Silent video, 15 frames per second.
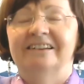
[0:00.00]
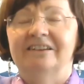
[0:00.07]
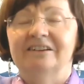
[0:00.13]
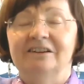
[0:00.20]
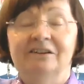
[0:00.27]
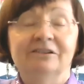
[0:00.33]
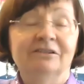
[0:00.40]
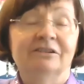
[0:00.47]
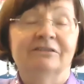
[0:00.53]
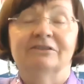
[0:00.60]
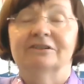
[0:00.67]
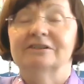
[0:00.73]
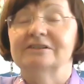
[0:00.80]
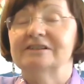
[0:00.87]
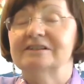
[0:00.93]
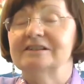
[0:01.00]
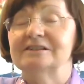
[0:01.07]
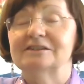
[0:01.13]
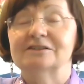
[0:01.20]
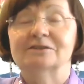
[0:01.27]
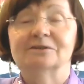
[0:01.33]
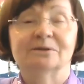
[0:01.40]
The universe, the
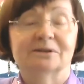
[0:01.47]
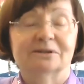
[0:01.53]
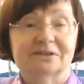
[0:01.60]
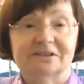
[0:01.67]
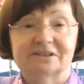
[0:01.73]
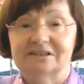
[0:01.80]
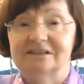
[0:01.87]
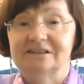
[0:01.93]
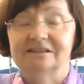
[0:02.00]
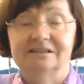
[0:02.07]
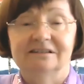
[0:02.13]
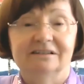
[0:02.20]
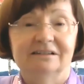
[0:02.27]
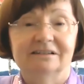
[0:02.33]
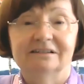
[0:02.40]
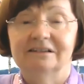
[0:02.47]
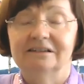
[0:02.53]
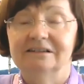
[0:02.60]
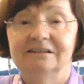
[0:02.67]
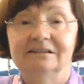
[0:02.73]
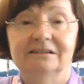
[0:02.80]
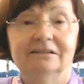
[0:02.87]
source, the
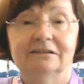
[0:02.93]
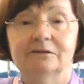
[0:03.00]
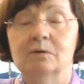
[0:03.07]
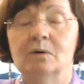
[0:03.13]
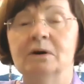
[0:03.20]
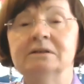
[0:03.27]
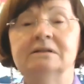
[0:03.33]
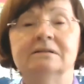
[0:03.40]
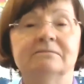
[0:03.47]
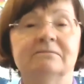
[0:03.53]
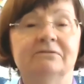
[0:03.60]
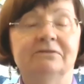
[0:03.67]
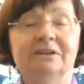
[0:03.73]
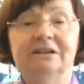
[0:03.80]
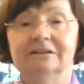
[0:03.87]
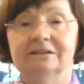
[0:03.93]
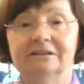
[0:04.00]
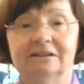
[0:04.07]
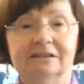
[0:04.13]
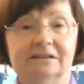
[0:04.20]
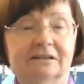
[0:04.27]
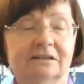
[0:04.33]
quantum
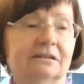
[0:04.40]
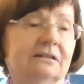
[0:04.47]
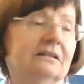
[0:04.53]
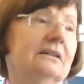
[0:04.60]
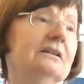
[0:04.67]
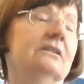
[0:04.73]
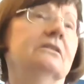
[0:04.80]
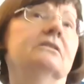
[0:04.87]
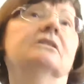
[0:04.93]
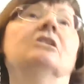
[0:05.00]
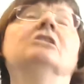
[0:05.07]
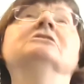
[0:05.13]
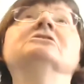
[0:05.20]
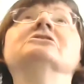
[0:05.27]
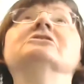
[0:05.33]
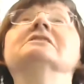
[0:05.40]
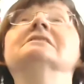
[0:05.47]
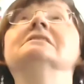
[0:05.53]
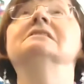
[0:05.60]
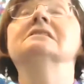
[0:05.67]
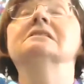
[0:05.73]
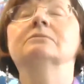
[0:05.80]
field, the
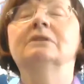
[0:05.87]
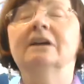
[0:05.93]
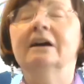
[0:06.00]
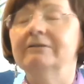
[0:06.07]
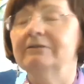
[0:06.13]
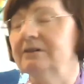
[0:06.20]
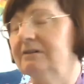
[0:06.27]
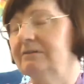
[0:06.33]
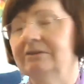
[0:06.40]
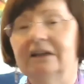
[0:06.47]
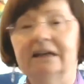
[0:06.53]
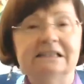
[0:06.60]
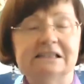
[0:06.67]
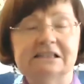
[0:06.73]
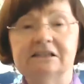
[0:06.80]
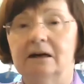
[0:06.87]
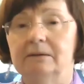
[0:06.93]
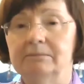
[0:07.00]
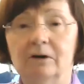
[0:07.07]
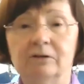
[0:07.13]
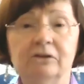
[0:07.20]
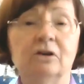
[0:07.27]
consciousness, whatever lights you
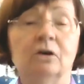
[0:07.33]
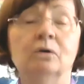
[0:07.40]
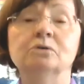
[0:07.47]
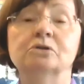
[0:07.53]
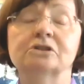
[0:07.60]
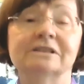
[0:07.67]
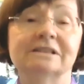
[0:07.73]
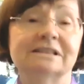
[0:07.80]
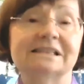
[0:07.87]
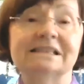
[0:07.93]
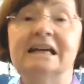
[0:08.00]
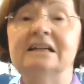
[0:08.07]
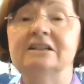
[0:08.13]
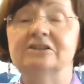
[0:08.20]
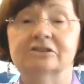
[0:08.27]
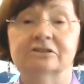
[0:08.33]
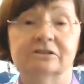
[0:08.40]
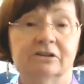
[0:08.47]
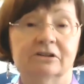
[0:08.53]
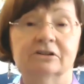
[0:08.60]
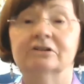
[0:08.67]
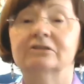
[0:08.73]
up, the oceans,
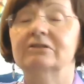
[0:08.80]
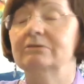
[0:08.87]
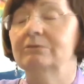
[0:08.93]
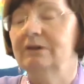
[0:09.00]
nature, earth,